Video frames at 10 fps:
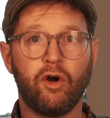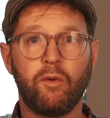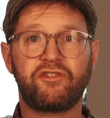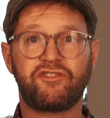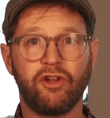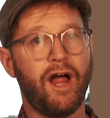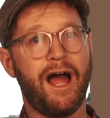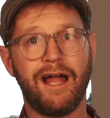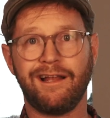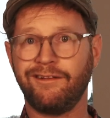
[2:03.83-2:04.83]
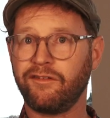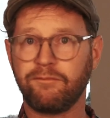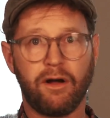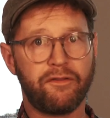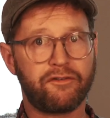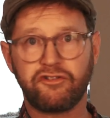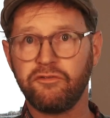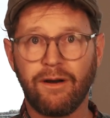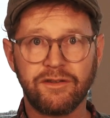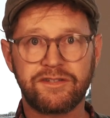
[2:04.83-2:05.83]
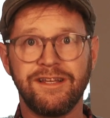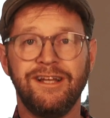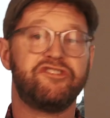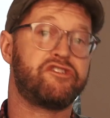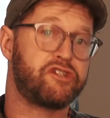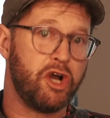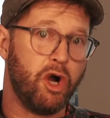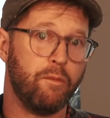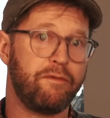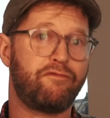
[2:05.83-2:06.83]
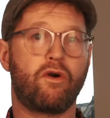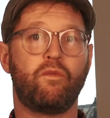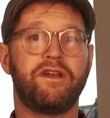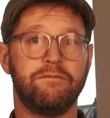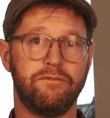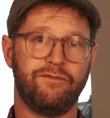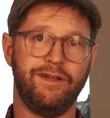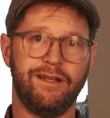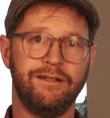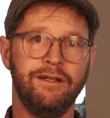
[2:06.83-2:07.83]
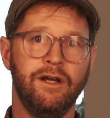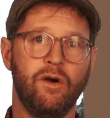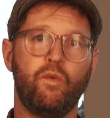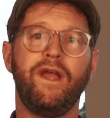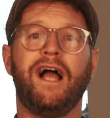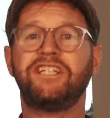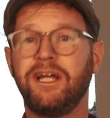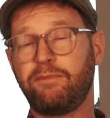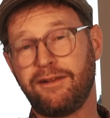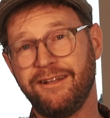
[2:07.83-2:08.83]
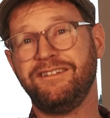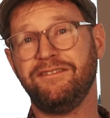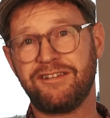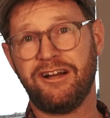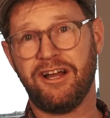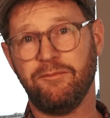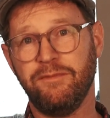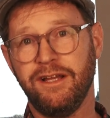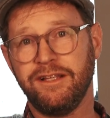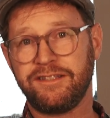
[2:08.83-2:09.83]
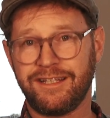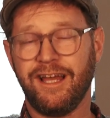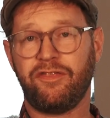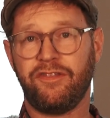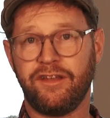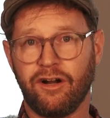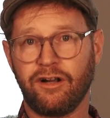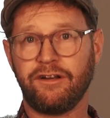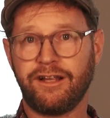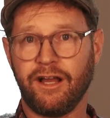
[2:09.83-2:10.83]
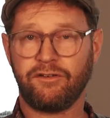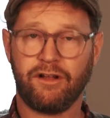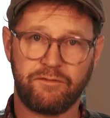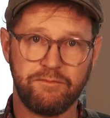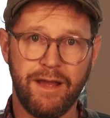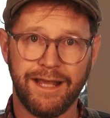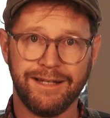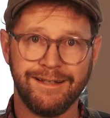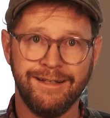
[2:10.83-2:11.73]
Homes still had another month or 2 months to go before we could move in, we actually had plenty of time to get the concrete countertops made.